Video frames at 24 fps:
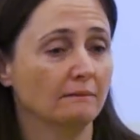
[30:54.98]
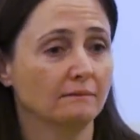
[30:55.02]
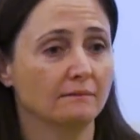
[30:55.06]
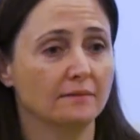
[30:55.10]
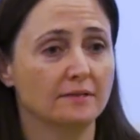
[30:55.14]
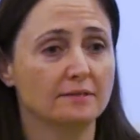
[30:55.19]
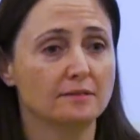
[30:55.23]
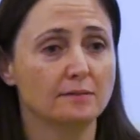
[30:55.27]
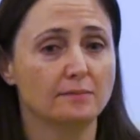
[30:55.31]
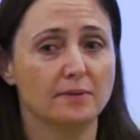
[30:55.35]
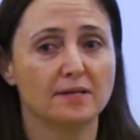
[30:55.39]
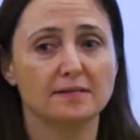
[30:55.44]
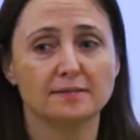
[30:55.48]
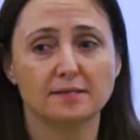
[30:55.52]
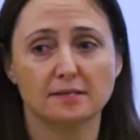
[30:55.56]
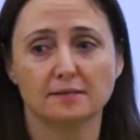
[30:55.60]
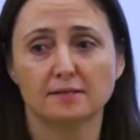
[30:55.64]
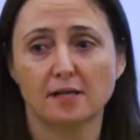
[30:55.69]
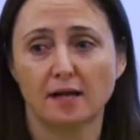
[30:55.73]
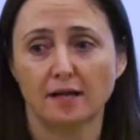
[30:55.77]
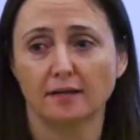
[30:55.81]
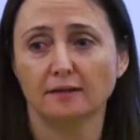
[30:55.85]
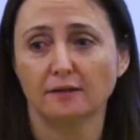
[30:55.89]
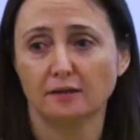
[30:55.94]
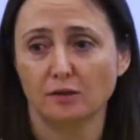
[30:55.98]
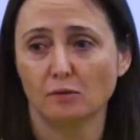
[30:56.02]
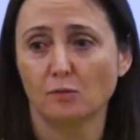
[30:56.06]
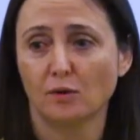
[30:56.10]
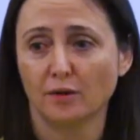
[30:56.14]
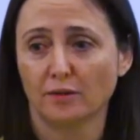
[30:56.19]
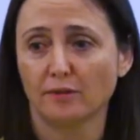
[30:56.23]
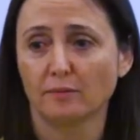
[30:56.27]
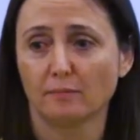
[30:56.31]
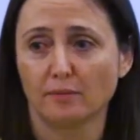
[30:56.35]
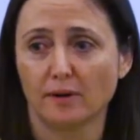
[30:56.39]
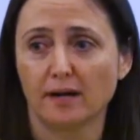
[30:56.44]
It depends how tight you
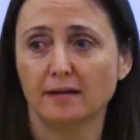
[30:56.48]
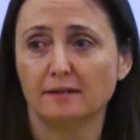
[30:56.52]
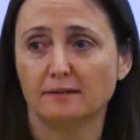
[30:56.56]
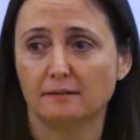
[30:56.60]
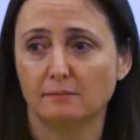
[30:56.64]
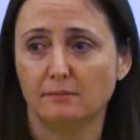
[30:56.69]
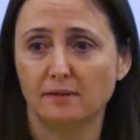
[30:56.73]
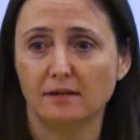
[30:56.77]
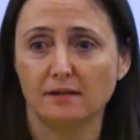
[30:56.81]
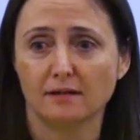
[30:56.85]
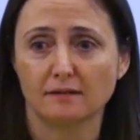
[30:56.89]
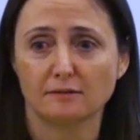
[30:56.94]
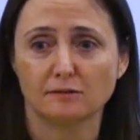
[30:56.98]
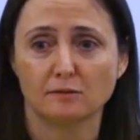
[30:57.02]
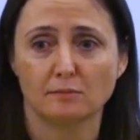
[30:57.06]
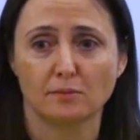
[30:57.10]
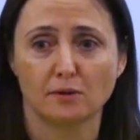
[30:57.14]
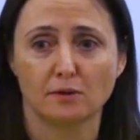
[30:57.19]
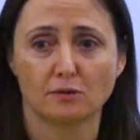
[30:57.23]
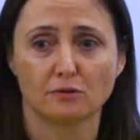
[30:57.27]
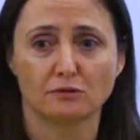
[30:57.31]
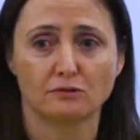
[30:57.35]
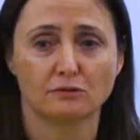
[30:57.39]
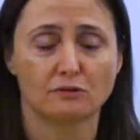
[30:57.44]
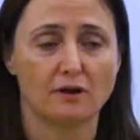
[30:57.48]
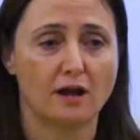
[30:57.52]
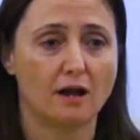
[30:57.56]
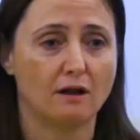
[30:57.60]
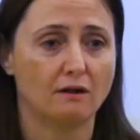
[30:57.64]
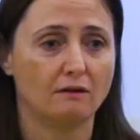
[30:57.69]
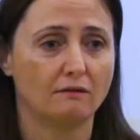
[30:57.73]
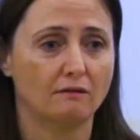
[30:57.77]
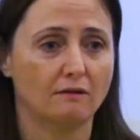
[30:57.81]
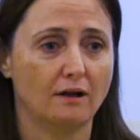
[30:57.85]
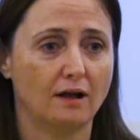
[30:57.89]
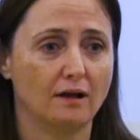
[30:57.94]
want the braid to be, I suppose, or
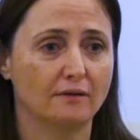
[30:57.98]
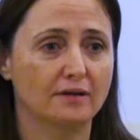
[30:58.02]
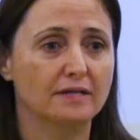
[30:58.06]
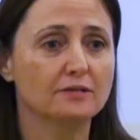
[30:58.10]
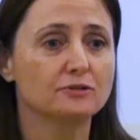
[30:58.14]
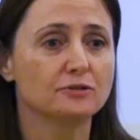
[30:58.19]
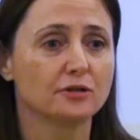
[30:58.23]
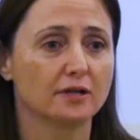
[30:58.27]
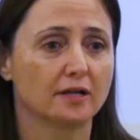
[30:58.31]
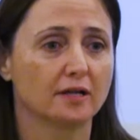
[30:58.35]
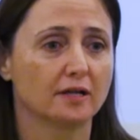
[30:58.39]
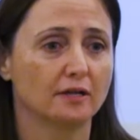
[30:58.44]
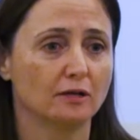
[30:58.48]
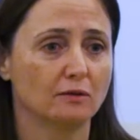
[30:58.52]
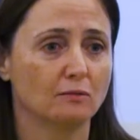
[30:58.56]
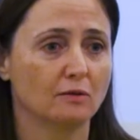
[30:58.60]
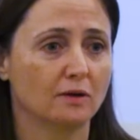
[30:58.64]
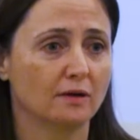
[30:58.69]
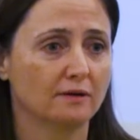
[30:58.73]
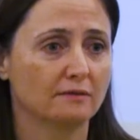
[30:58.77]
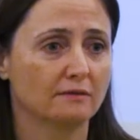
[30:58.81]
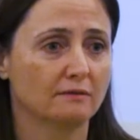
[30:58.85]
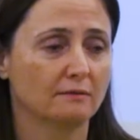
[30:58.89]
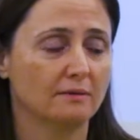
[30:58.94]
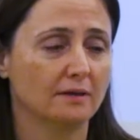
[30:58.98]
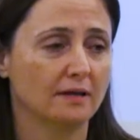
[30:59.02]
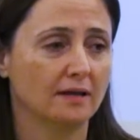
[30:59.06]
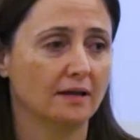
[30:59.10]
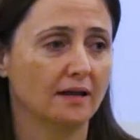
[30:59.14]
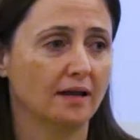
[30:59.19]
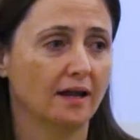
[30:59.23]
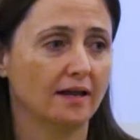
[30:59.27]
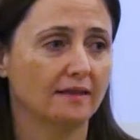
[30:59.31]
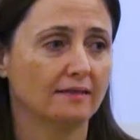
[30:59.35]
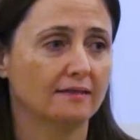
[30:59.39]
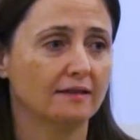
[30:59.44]
how intricate you want it to be.
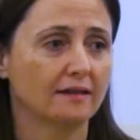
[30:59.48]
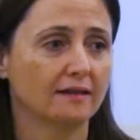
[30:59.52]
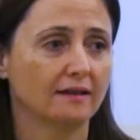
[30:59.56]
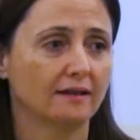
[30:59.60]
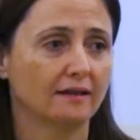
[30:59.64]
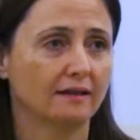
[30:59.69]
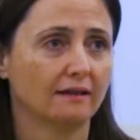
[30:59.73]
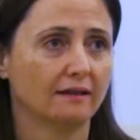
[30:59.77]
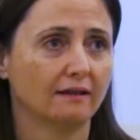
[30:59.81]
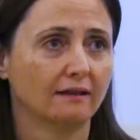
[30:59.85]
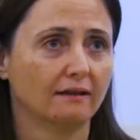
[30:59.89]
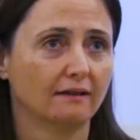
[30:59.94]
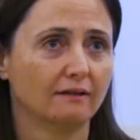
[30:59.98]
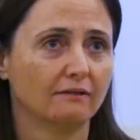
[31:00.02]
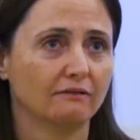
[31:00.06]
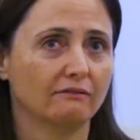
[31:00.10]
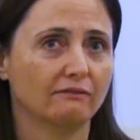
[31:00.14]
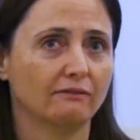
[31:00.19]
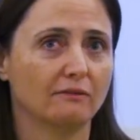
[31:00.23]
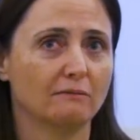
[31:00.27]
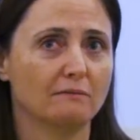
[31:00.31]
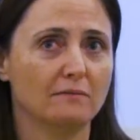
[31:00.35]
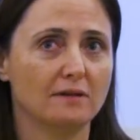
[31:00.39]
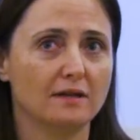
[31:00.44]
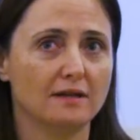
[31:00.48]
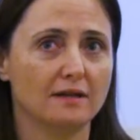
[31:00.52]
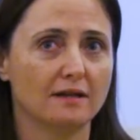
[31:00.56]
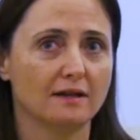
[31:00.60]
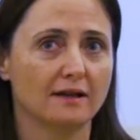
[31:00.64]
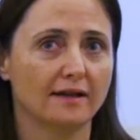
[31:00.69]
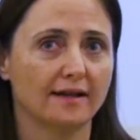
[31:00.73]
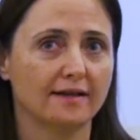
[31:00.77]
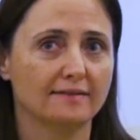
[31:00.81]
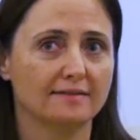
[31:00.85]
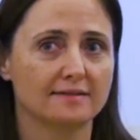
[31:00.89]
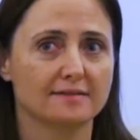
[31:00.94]
And I think, for me,
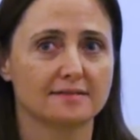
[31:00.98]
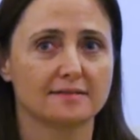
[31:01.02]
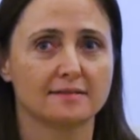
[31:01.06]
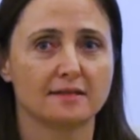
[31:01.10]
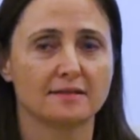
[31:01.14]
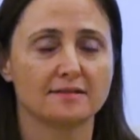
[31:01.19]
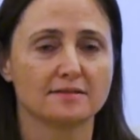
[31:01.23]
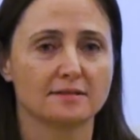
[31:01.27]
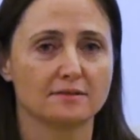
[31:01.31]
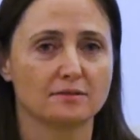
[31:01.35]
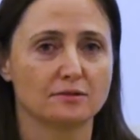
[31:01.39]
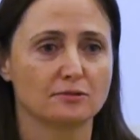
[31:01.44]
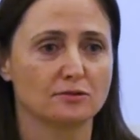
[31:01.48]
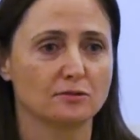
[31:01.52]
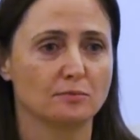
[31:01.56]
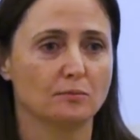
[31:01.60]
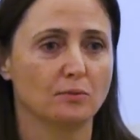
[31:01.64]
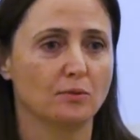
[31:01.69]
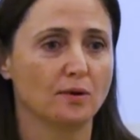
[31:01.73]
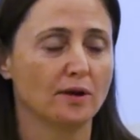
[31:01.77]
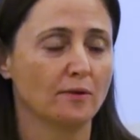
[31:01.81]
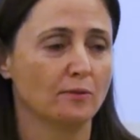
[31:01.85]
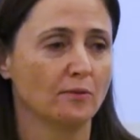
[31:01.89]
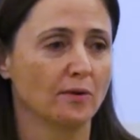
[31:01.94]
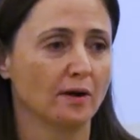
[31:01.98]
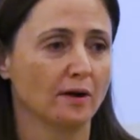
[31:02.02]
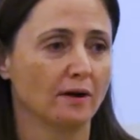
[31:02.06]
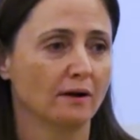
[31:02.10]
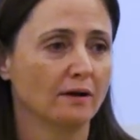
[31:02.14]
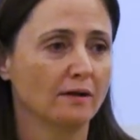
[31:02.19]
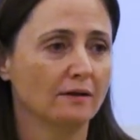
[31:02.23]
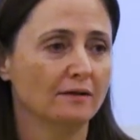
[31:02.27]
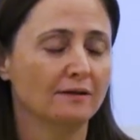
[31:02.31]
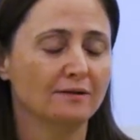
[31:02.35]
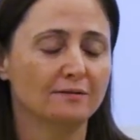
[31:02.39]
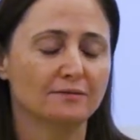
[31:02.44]
I get the sense that there's a point where
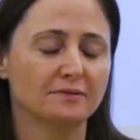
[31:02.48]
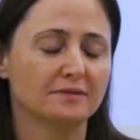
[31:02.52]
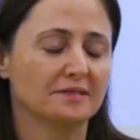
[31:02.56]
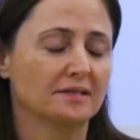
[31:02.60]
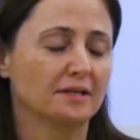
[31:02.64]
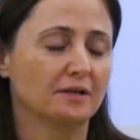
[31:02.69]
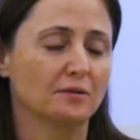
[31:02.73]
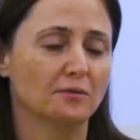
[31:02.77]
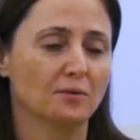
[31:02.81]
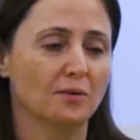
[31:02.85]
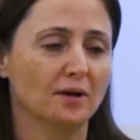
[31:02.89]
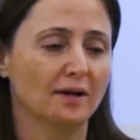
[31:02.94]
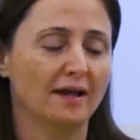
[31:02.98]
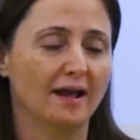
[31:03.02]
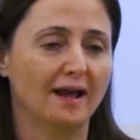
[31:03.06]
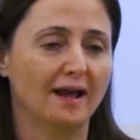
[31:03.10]
no one's going to want